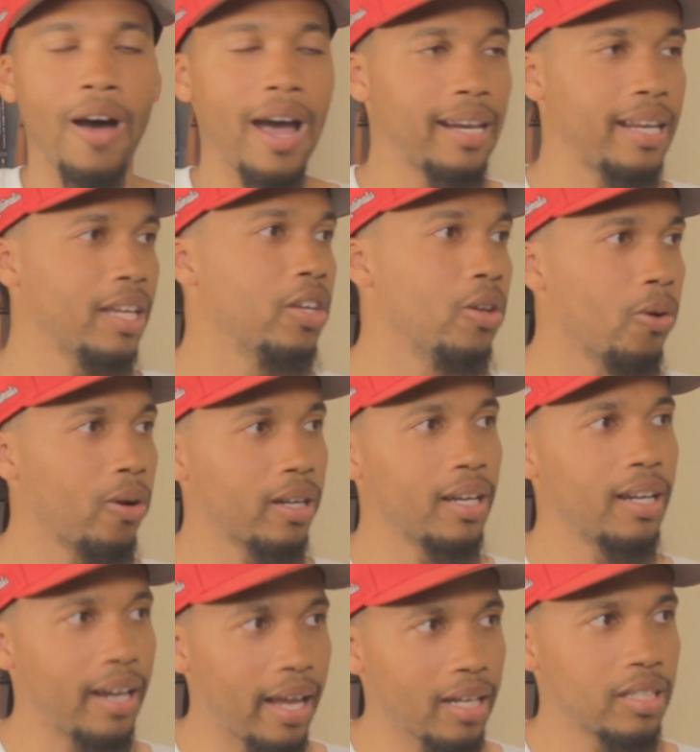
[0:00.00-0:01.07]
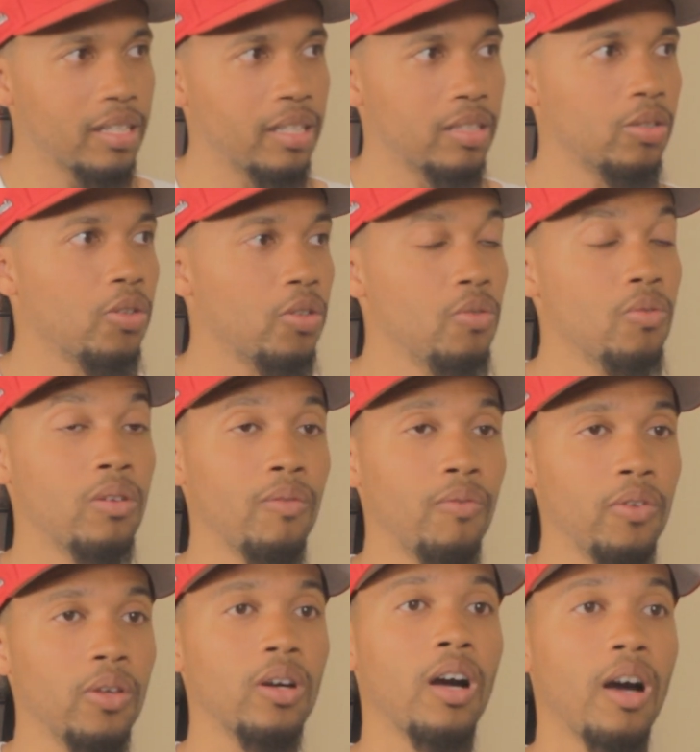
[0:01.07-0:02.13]
finding your connection so you can
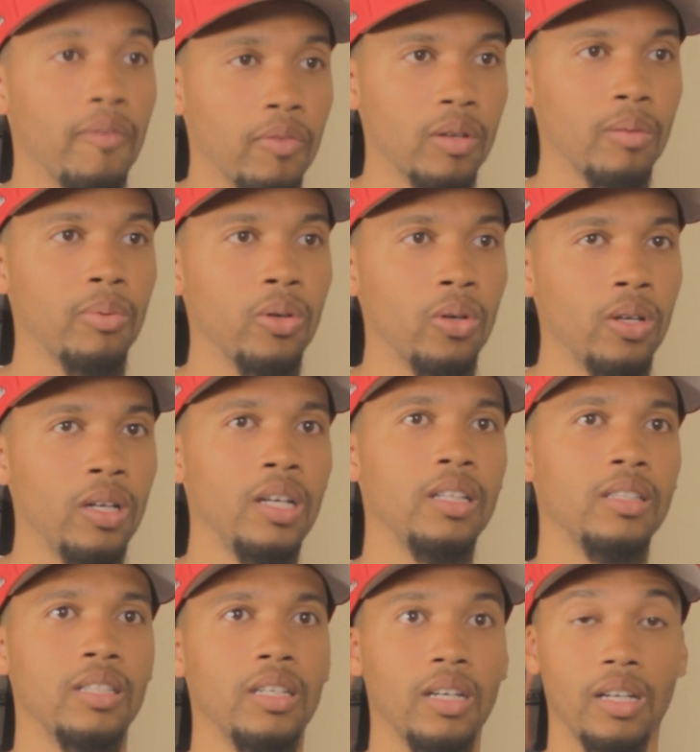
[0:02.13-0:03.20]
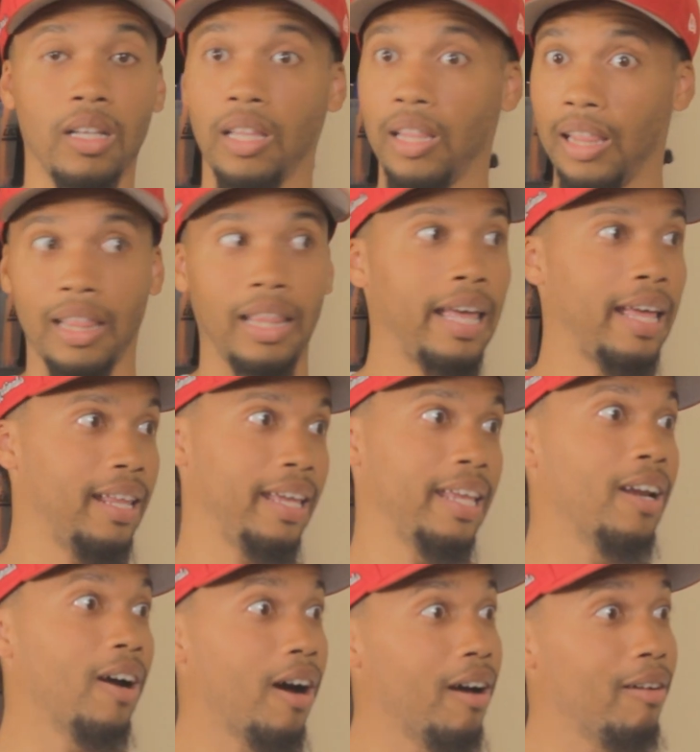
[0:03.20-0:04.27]
feel comfortable to let
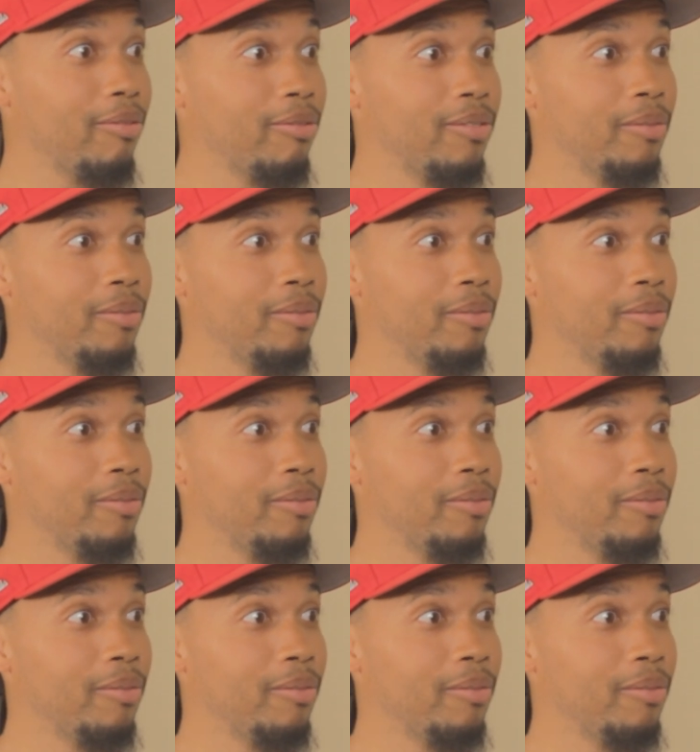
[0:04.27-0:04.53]
it off.